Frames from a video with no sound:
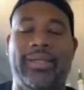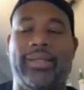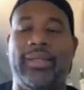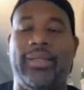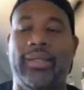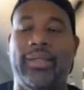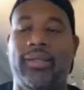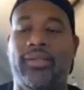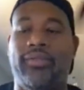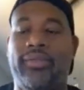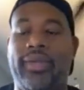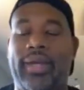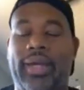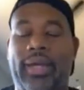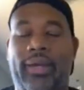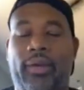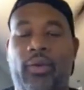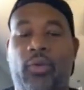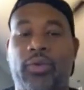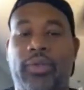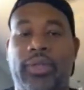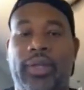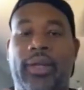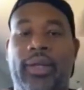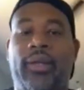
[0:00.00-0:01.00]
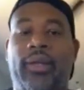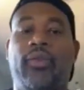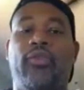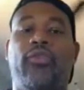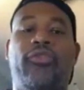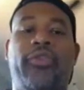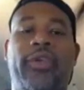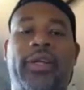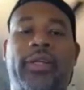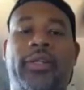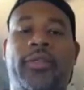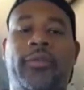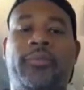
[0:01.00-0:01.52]
Sylvain, who's in the
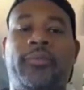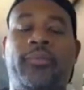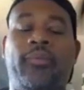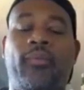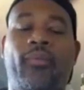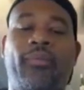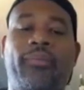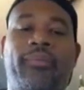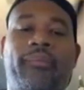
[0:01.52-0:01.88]
film,